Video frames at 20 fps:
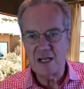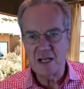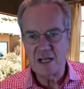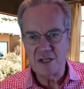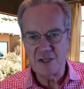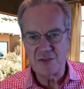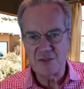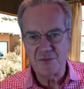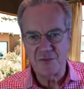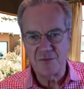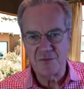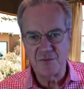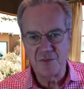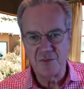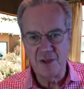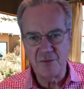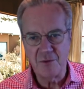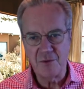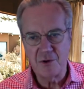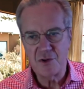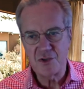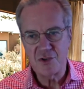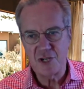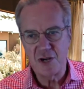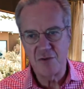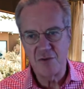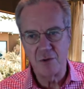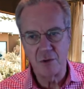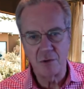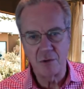his the first
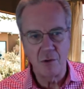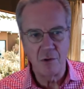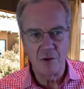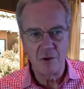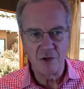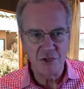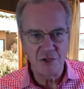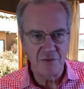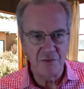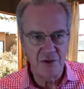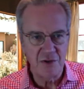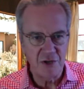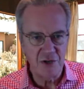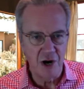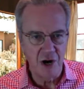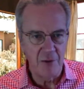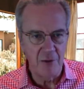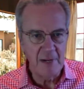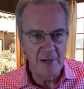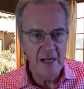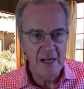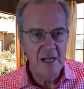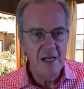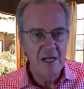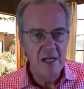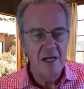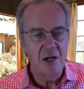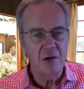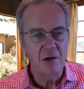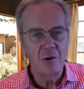several corps of his army
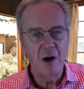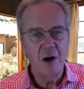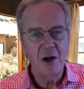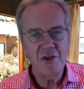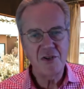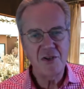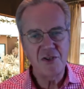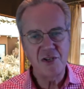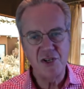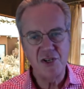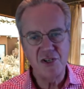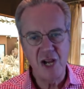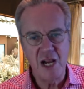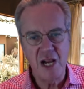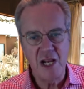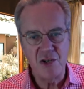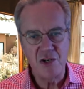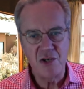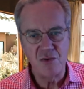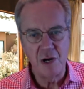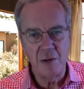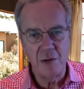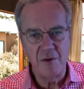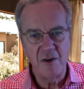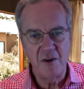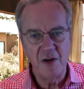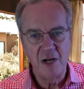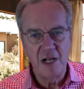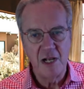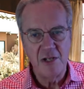across the James
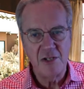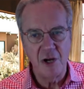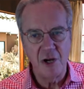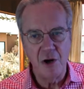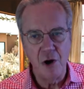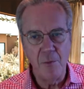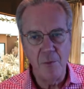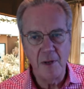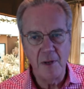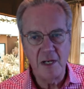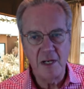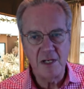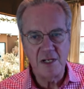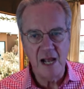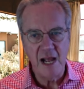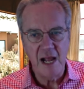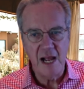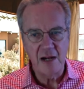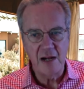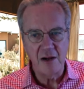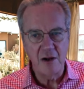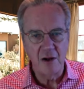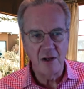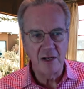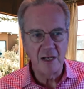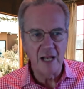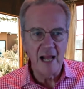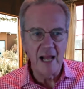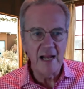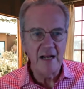River to open attack on
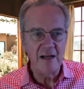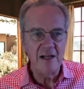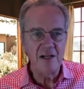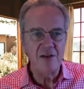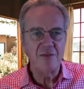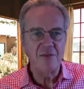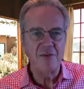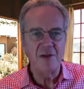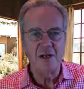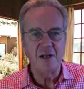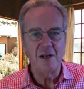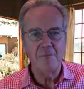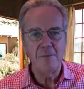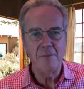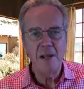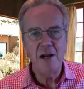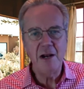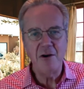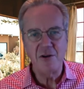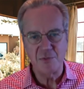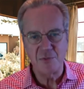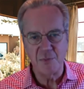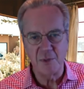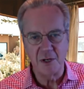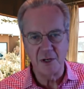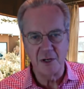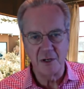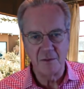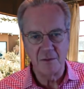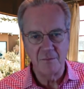lightly defended
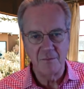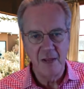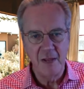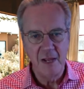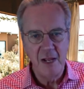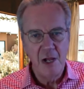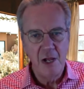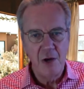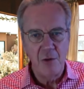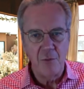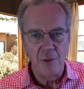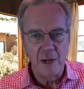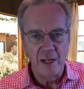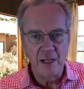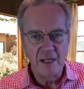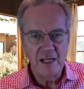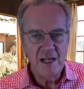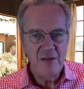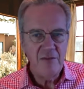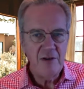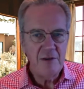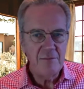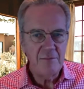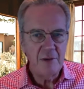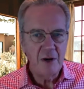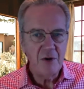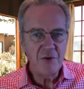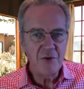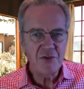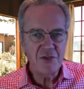Petersburg, while leaving
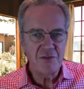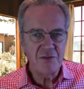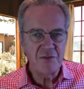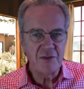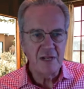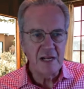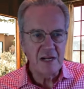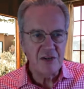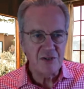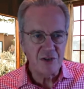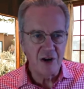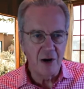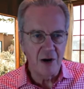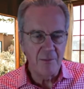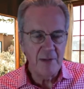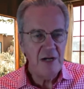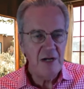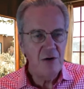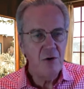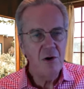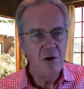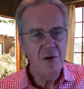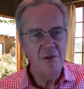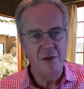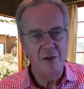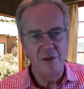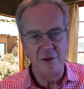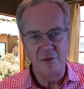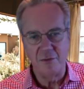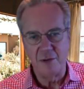most of Lee's army north
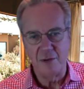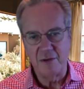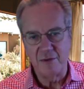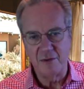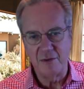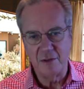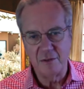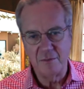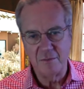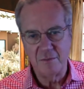of the river.